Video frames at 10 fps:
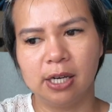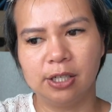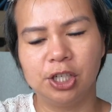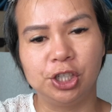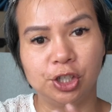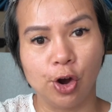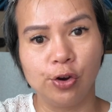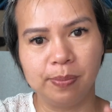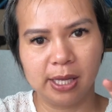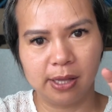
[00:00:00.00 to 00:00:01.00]
She
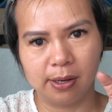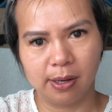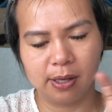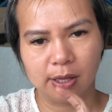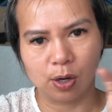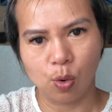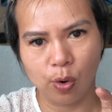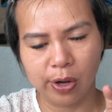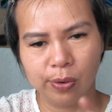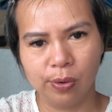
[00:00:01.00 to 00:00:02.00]
showed me the
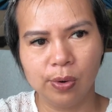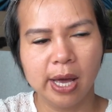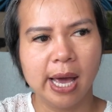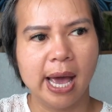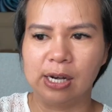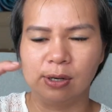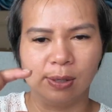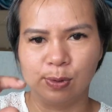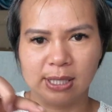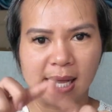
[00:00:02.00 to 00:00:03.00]
coil. It
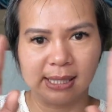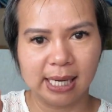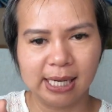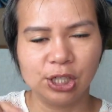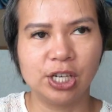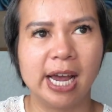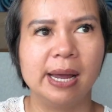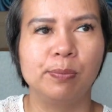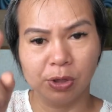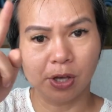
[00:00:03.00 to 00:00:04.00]
was that
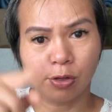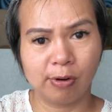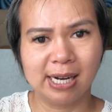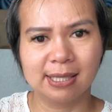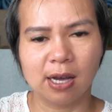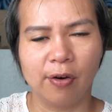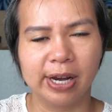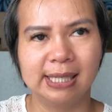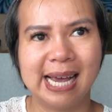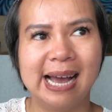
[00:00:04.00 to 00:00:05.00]
T-shape with the threads
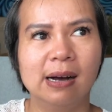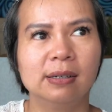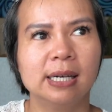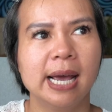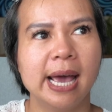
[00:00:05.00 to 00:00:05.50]
going down.